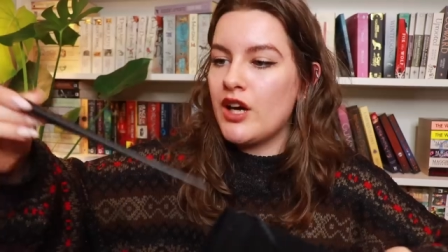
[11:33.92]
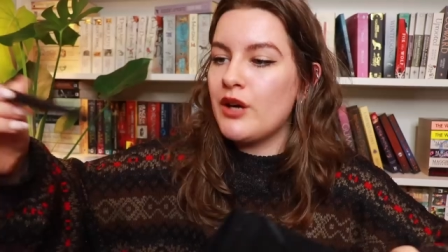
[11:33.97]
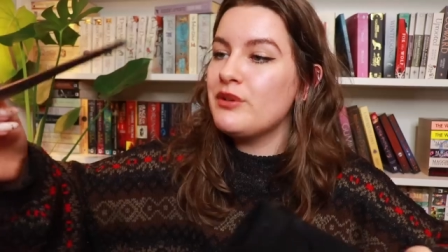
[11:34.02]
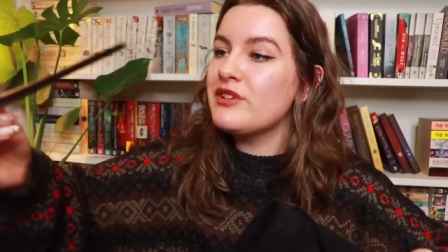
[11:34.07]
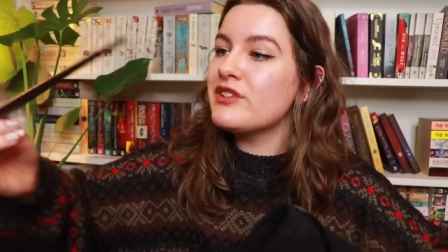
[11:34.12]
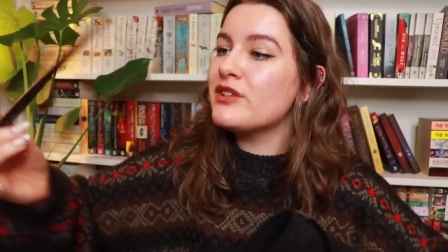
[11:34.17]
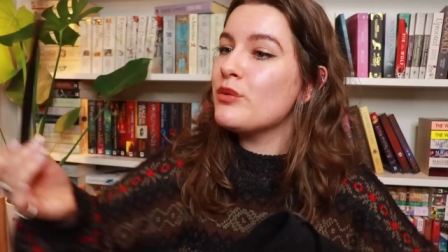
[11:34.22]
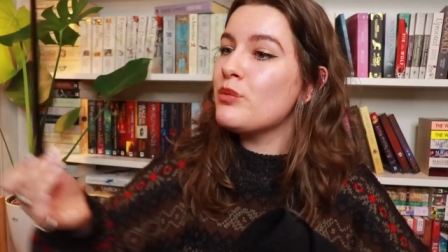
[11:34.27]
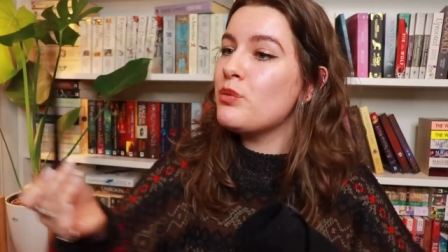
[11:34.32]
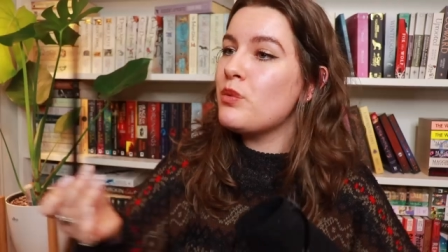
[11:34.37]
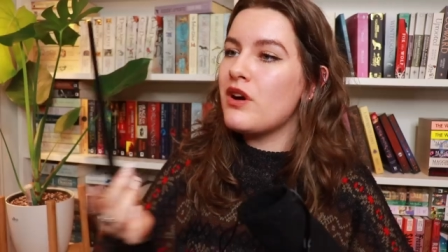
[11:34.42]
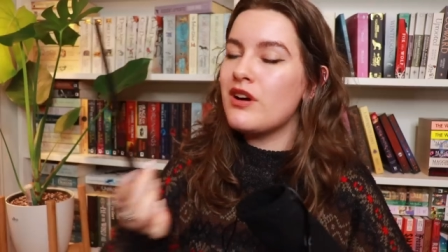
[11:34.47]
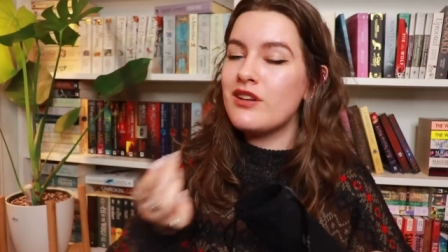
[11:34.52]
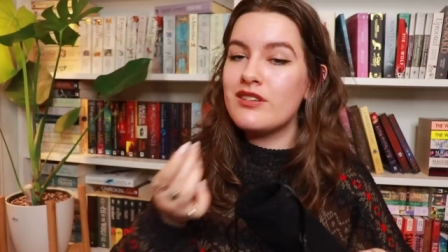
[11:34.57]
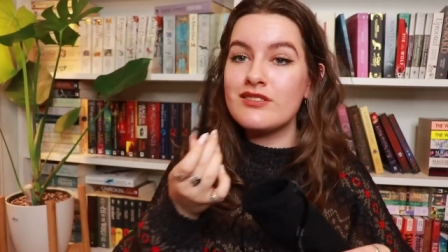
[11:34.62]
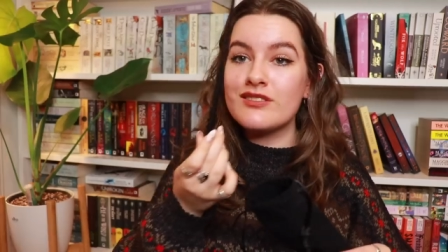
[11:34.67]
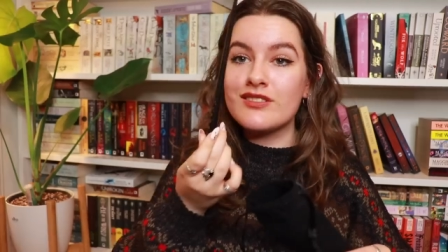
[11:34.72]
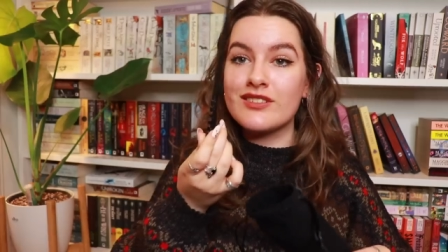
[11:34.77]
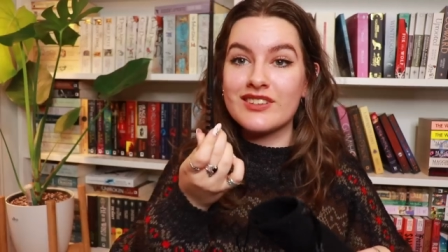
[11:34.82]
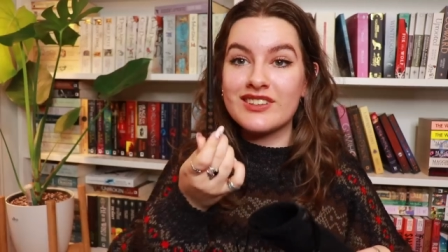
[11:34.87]
Oh, it's
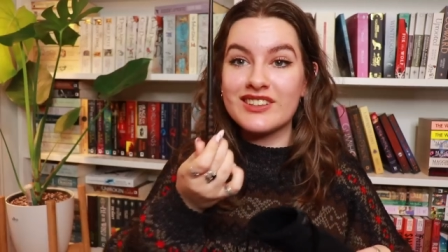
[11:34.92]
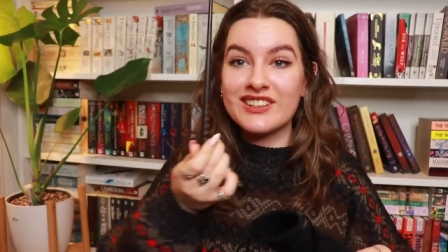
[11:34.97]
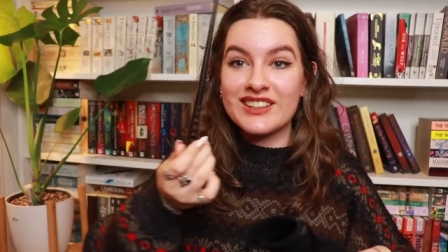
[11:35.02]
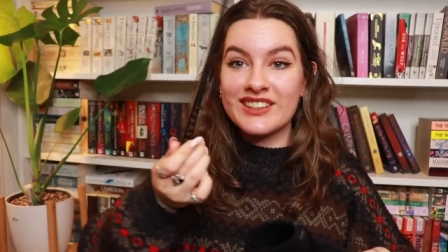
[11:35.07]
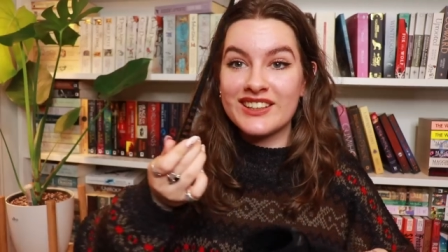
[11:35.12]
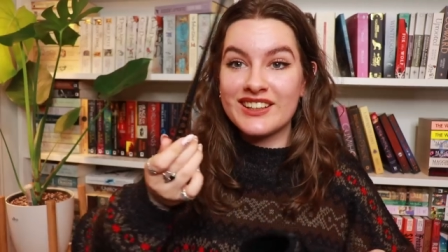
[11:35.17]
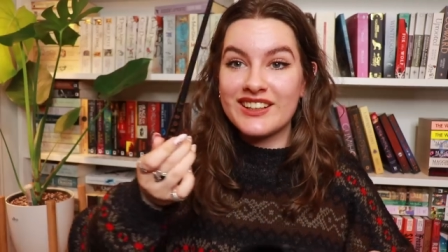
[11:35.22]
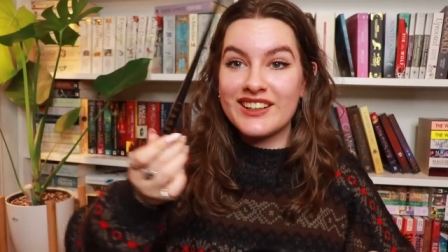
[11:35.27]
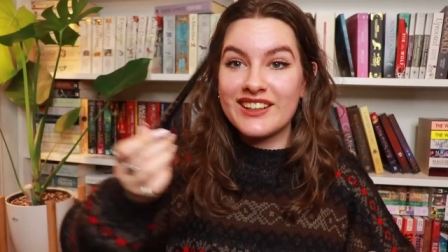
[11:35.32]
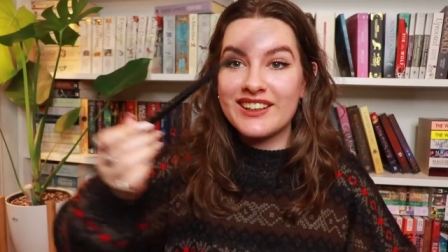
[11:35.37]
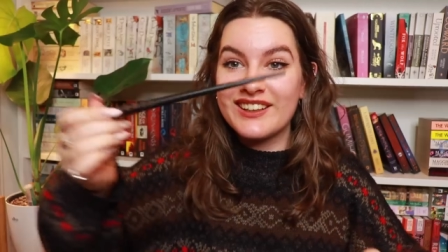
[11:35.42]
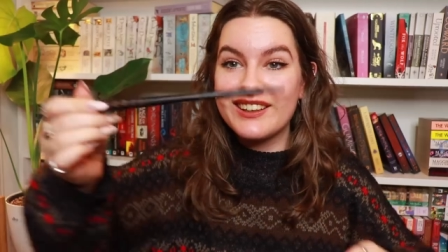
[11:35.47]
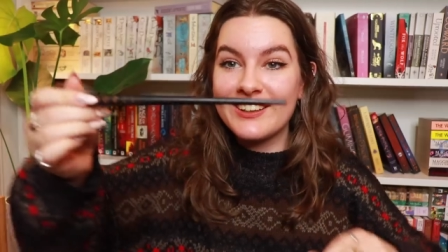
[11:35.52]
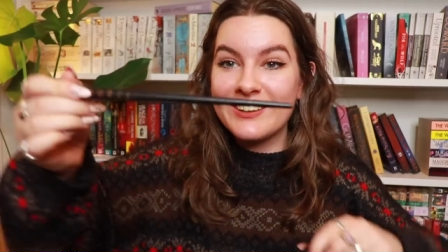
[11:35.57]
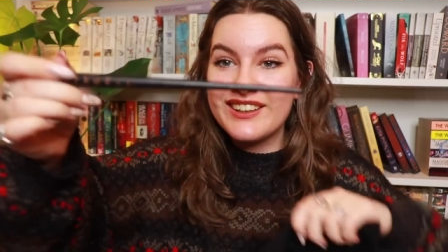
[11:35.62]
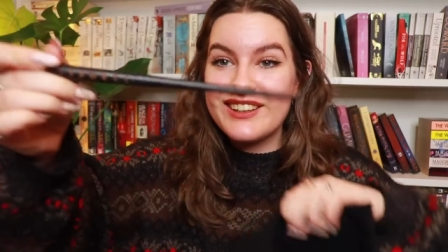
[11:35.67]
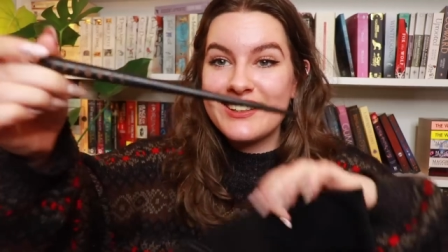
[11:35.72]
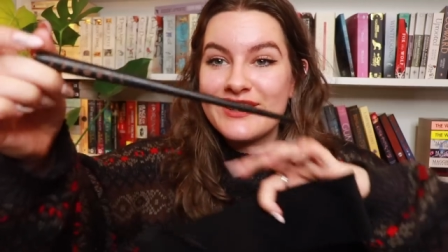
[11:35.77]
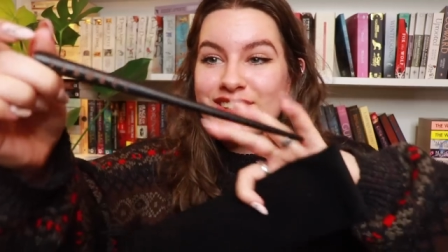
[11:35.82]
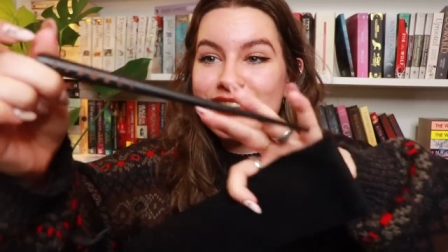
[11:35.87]
a wand!
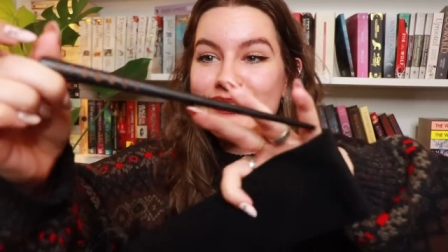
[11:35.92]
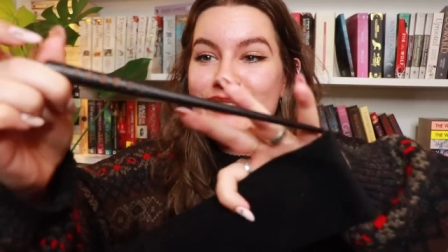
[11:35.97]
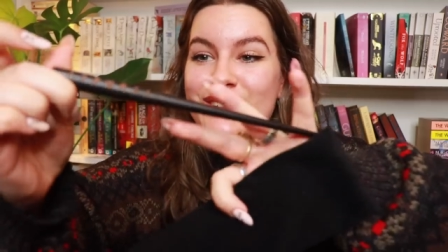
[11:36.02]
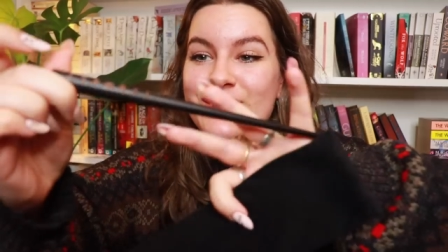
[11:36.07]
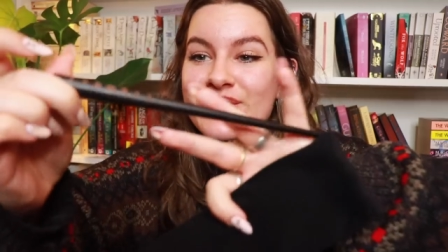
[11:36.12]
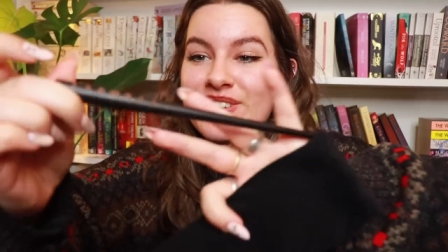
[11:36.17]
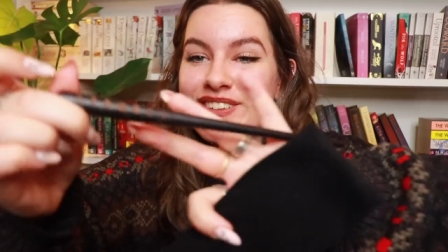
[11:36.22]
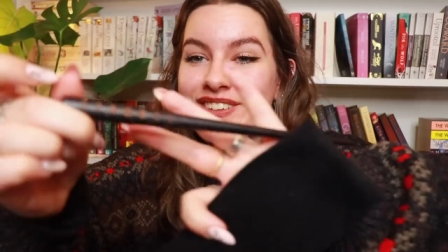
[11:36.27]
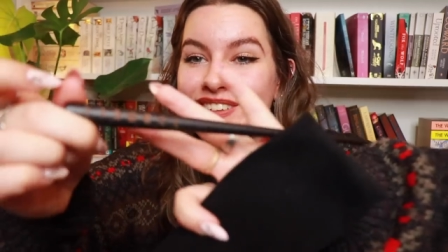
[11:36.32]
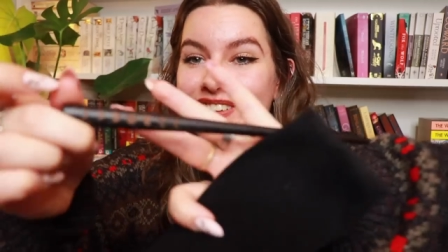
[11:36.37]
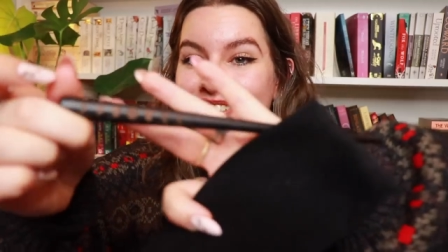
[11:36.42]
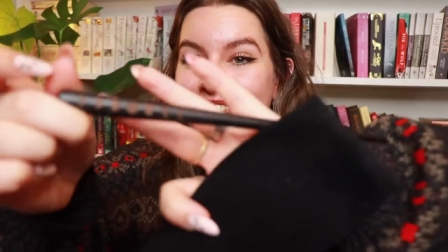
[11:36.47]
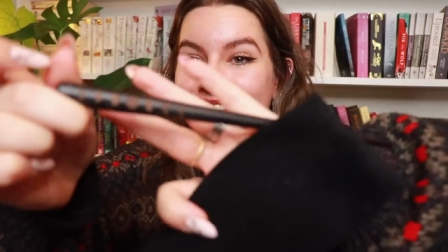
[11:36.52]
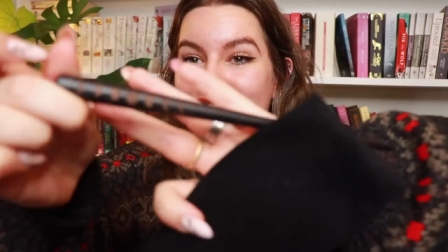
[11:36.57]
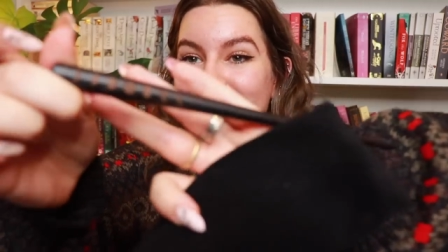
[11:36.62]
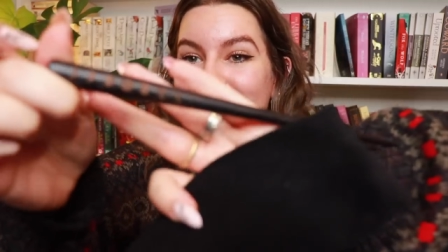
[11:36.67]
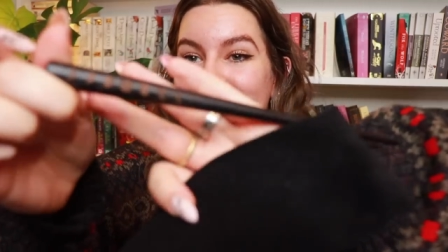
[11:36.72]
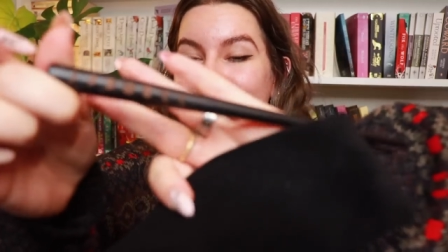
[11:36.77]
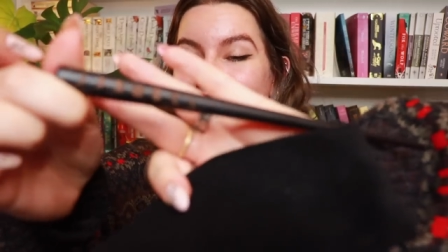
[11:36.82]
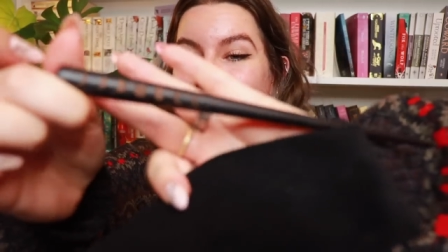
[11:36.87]
That's so
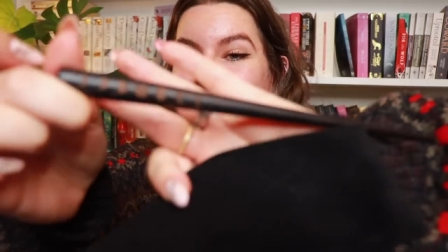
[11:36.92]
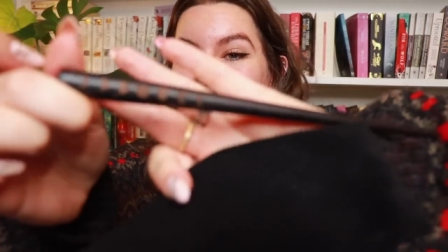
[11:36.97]
cool!